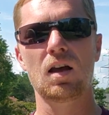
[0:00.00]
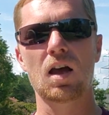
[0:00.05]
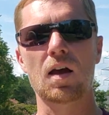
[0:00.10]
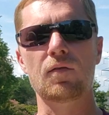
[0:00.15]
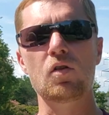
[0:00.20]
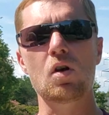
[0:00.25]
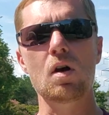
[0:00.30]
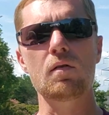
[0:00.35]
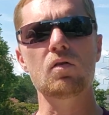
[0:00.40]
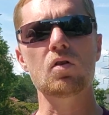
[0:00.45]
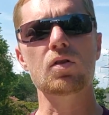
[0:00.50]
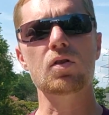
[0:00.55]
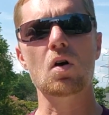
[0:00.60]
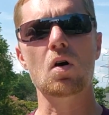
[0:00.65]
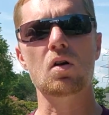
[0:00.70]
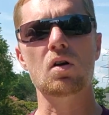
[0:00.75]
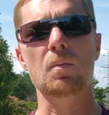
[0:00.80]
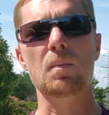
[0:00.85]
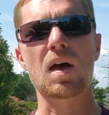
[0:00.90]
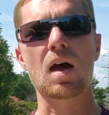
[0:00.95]
Have you ever
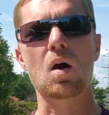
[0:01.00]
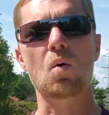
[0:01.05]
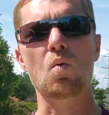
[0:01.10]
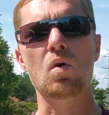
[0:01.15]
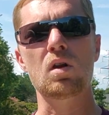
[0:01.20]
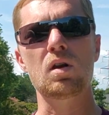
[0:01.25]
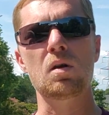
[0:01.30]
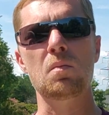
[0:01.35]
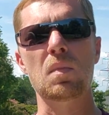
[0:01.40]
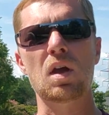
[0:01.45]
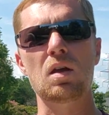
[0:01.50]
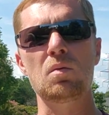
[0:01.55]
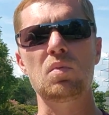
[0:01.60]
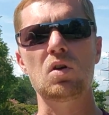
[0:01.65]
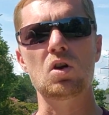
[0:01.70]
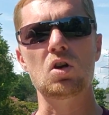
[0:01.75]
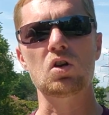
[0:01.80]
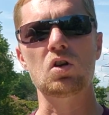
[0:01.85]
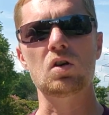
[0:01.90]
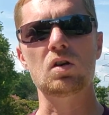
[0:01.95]
thought about when it may be
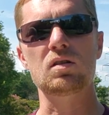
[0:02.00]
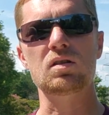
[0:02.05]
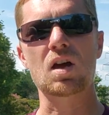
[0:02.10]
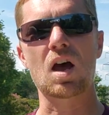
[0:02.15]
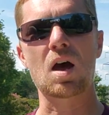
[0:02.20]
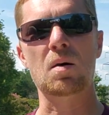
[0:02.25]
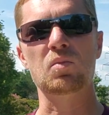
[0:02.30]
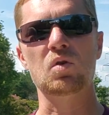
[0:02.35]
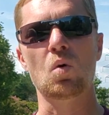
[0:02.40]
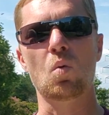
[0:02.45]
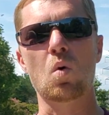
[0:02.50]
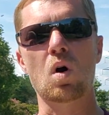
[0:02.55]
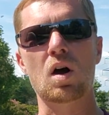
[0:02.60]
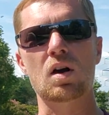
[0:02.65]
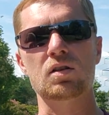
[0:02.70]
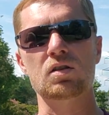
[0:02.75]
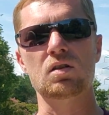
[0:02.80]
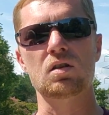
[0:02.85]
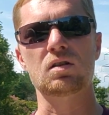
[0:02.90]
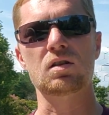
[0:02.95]
a good time to
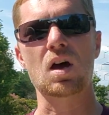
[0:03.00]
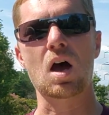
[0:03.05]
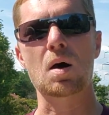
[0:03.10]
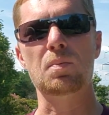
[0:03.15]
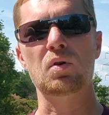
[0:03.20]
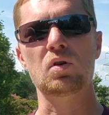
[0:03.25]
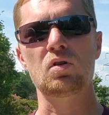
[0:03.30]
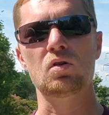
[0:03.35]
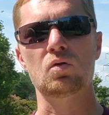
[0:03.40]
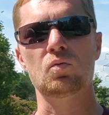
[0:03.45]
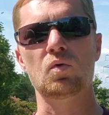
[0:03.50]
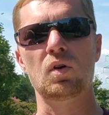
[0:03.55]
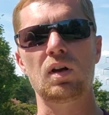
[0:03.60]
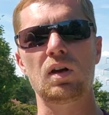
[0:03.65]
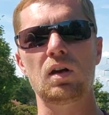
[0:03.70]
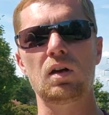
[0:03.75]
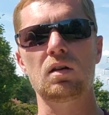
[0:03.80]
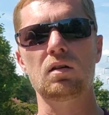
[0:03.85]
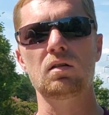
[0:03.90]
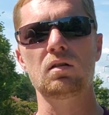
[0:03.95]
wash the top of your
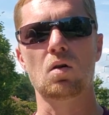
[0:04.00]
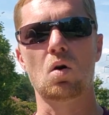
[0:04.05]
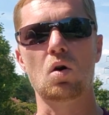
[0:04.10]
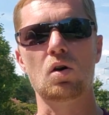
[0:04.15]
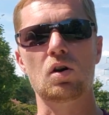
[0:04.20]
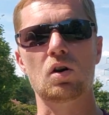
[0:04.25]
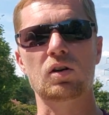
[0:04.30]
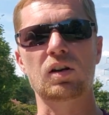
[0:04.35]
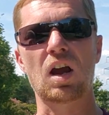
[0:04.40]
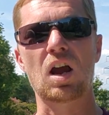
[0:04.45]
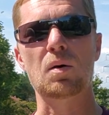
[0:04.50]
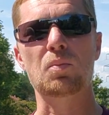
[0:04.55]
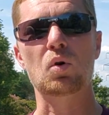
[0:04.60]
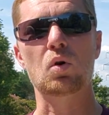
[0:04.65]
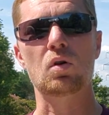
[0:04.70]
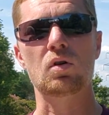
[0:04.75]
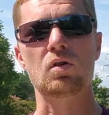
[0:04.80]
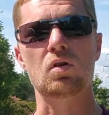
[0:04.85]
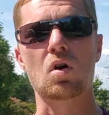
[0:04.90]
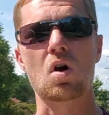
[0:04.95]
rig or your camper
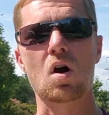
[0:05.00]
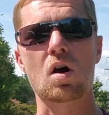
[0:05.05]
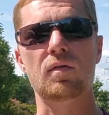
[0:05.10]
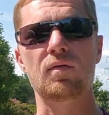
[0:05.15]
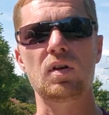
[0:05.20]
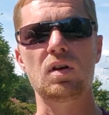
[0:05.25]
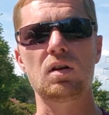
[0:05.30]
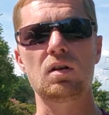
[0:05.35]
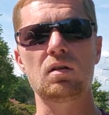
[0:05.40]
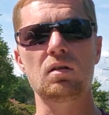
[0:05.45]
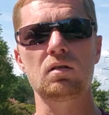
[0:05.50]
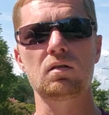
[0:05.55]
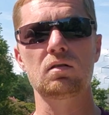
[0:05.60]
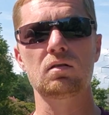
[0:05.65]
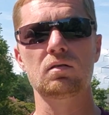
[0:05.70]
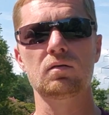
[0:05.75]
or your RV?